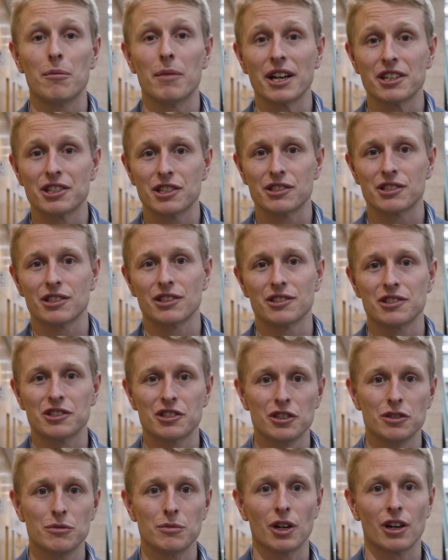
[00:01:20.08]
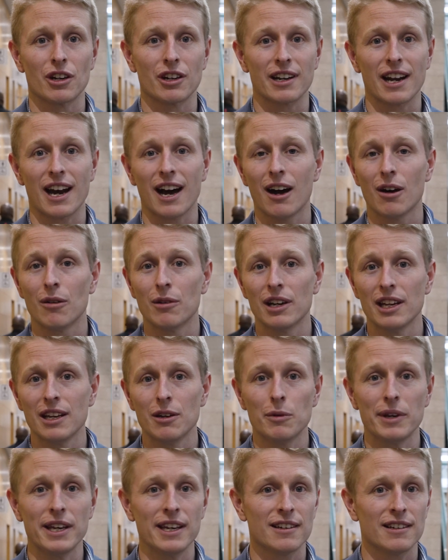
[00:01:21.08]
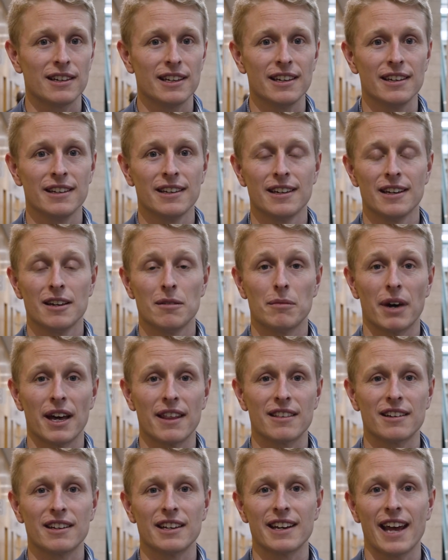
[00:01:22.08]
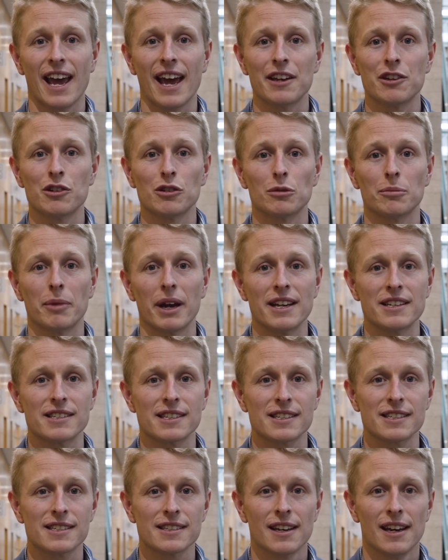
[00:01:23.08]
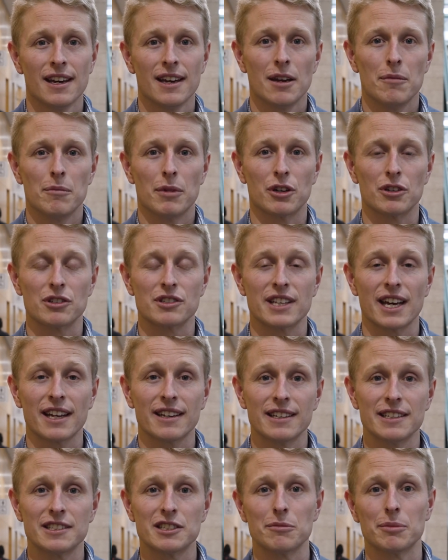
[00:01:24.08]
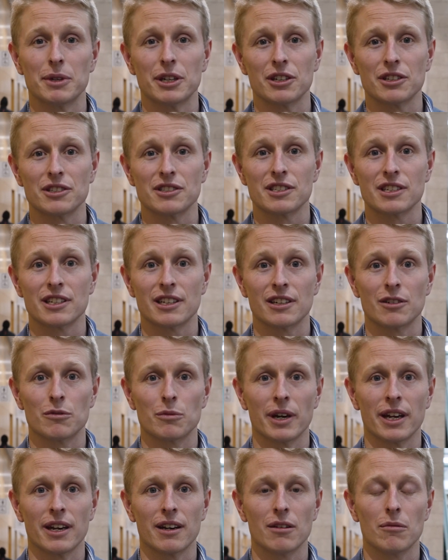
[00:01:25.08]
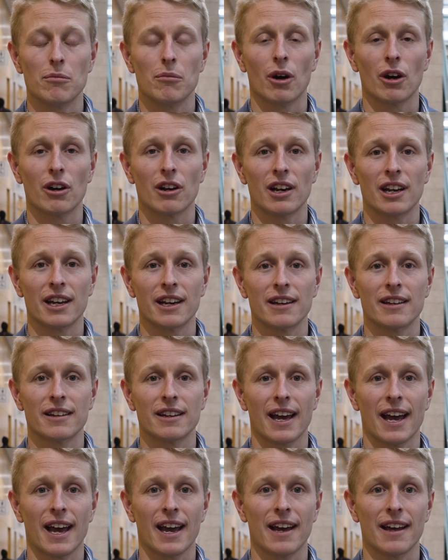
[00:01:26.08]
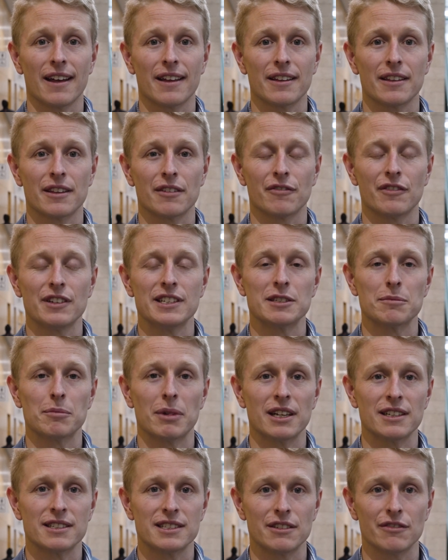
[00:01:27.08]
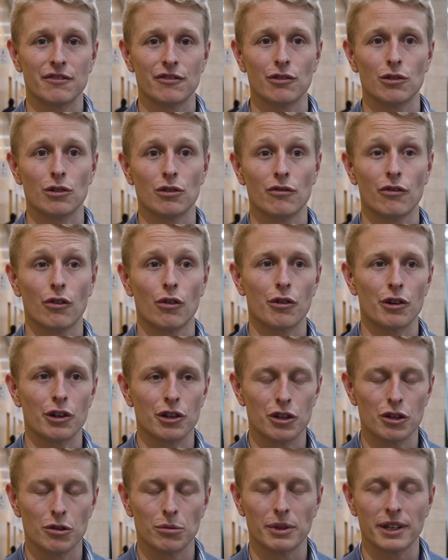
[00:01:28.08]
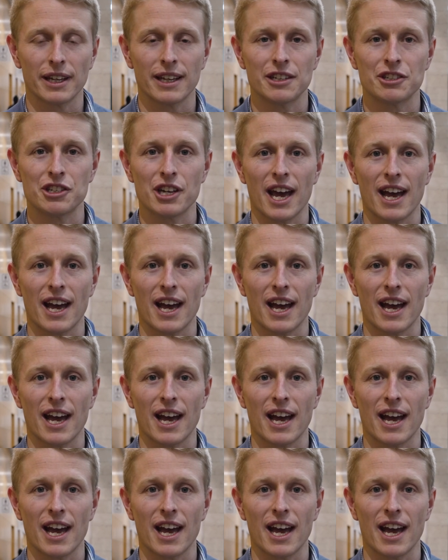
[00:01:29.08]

much is consumed on an hourly, weekly, monthly and annual basis? Because that needs to be considered when modeling the feasibility for renewable energy